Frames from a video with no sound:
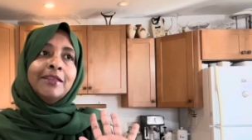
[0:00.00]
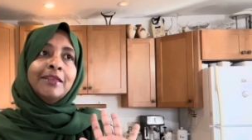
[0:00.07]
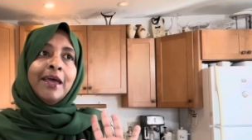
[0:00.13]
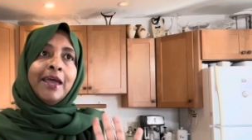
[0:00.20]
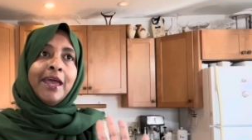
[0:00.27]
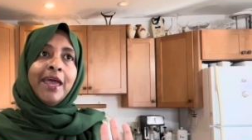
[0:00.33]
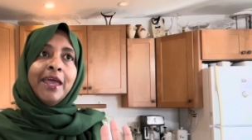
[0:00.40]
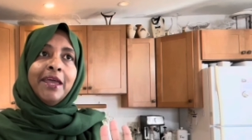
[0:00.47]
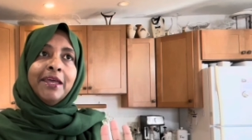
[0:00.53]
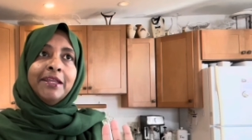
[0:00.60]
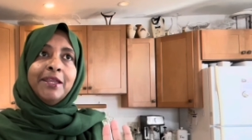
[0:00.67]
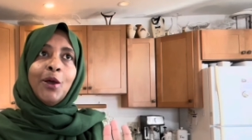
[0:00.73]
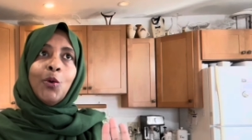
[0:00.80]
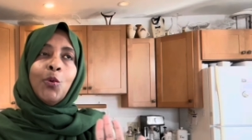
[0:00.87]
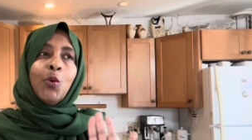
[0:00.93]

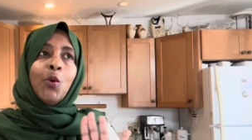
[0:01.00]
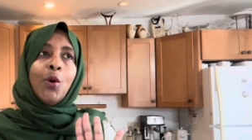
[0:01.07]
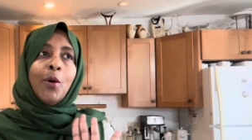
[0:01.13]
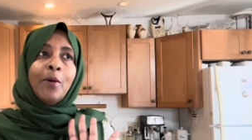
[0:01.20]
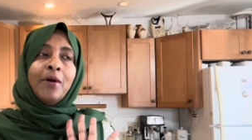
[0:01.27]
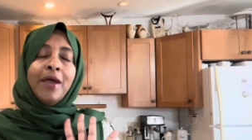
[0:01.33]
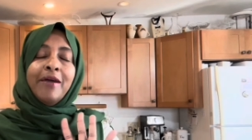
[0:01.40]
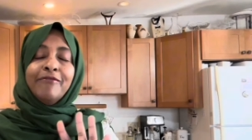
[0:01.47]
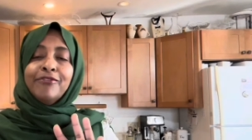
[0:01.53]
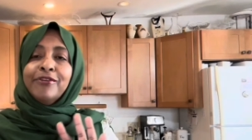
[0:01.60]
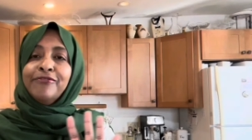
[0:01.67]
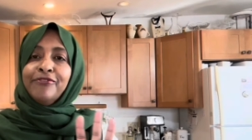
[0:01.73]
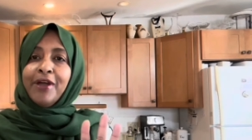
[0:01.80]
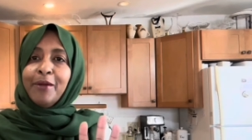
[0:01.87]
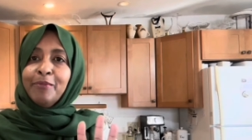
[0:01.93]
And every
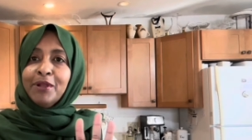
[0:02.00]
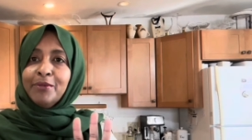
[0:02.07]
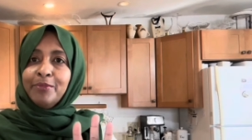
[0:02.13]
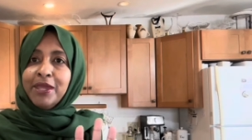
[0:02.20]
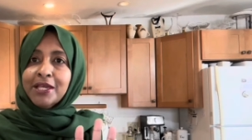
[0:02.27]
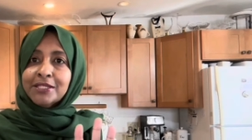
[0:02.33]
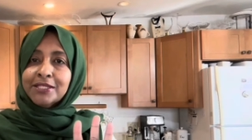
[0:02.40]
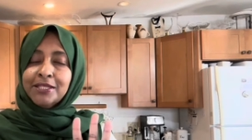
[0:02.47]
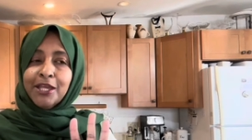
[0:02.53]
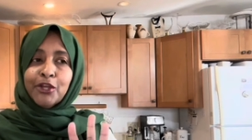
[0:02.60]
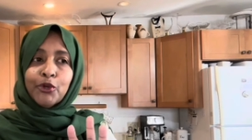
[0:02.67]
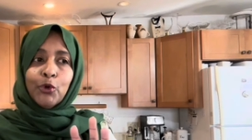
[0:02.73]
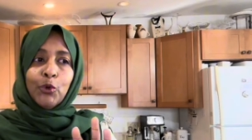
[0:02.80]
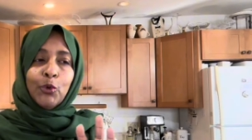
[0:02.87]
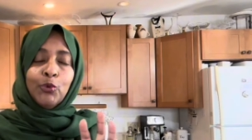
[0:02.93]
family makes
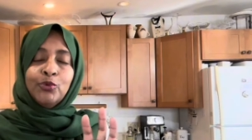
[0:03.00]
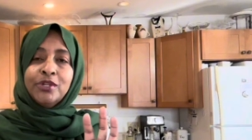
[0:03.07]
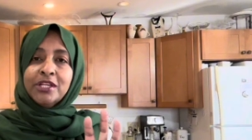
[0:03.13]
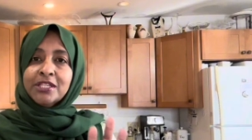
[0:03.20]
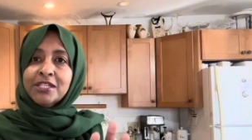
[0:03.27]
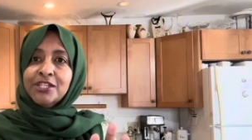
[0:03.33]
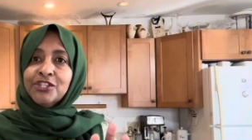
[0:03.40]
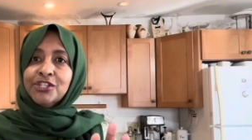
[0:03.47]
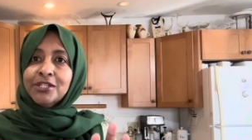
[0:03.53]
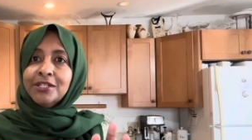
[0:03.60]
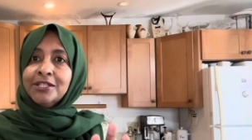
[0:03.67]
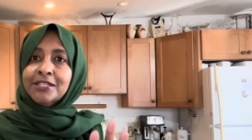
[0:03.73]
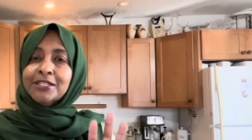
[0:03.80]
their own decision.